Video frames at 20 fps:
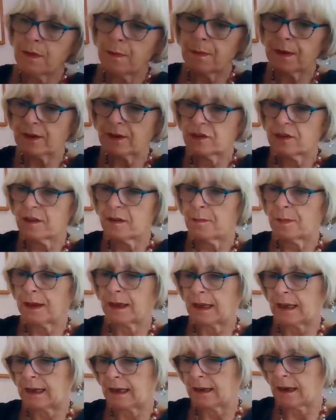the picture at the
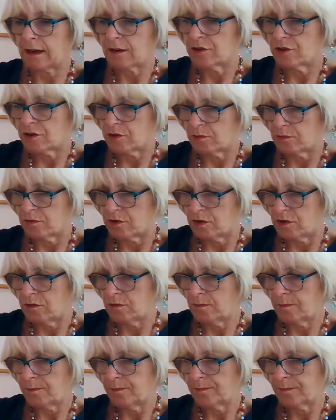beginning I showed you?
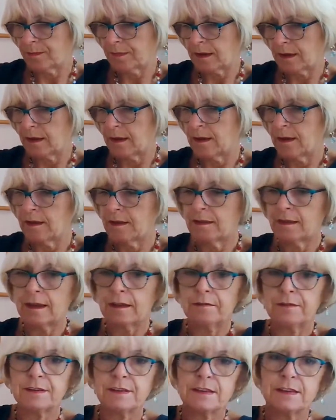There
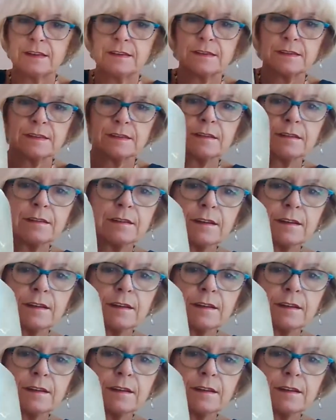it is.